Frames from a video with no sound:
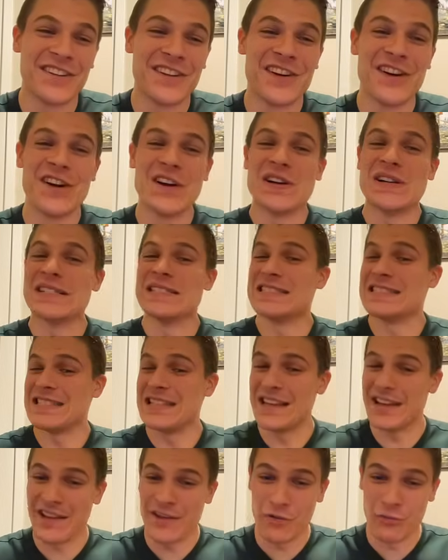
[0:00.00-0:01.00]
So
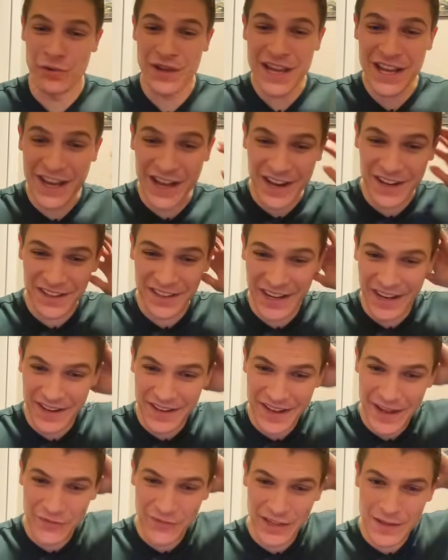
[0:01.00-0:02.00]
a recon's going
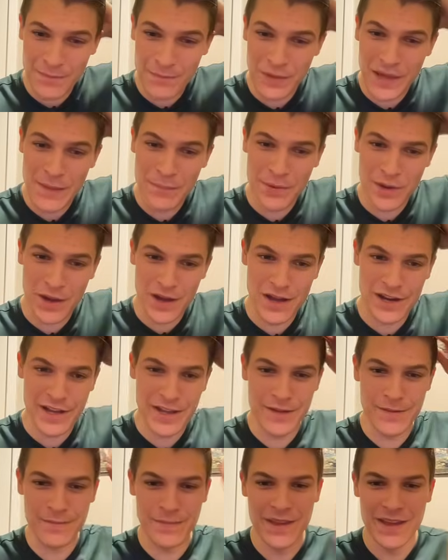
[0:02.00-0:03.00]
to definitely beep on
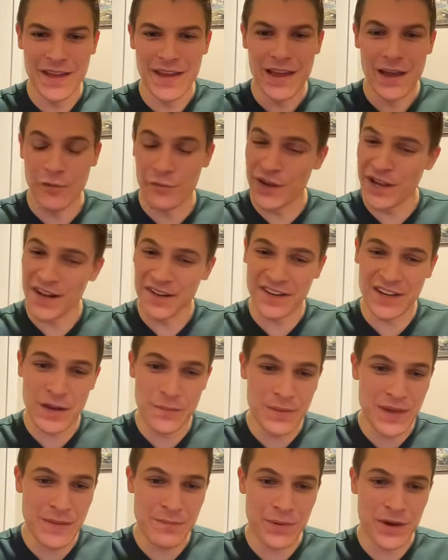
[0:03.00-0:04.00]
him. A recon's
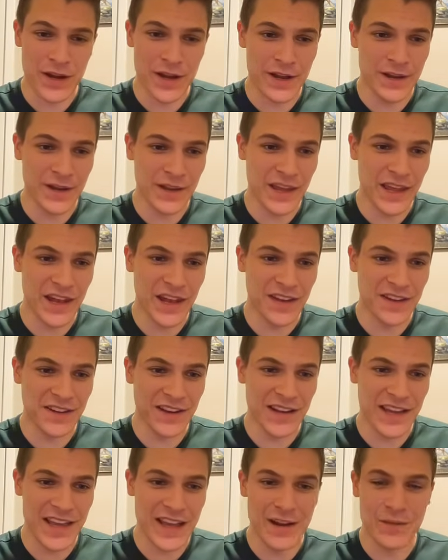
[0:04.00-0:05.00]
going to beep on, and it's
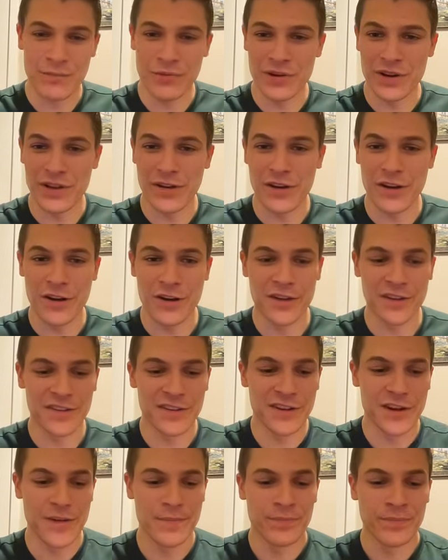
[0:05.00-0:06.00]
going to hit him pretty hard.
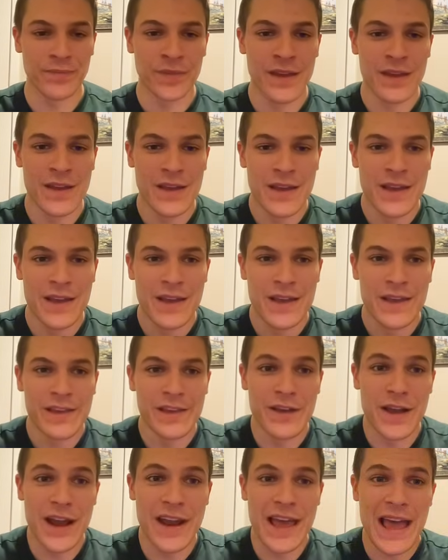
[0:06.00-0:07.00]
So
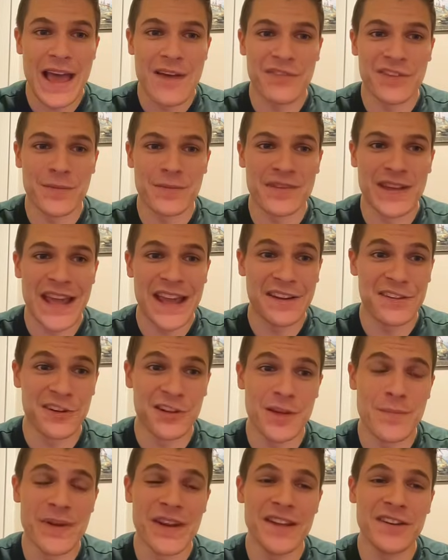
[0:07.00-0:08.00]
you got to have some tanks
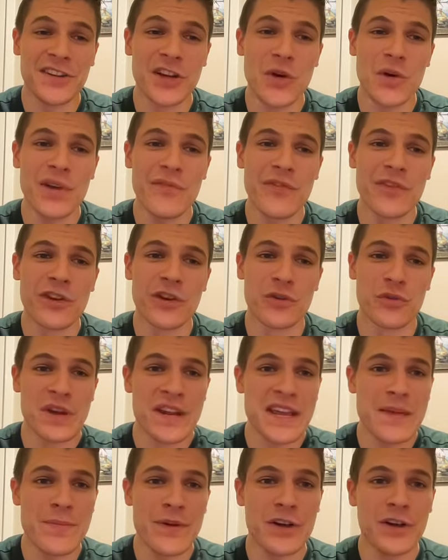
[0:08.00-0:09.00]
early, but he's going for the
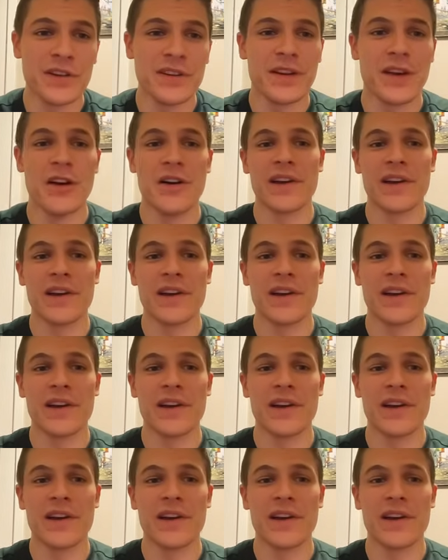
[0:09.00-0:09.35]
greedy build.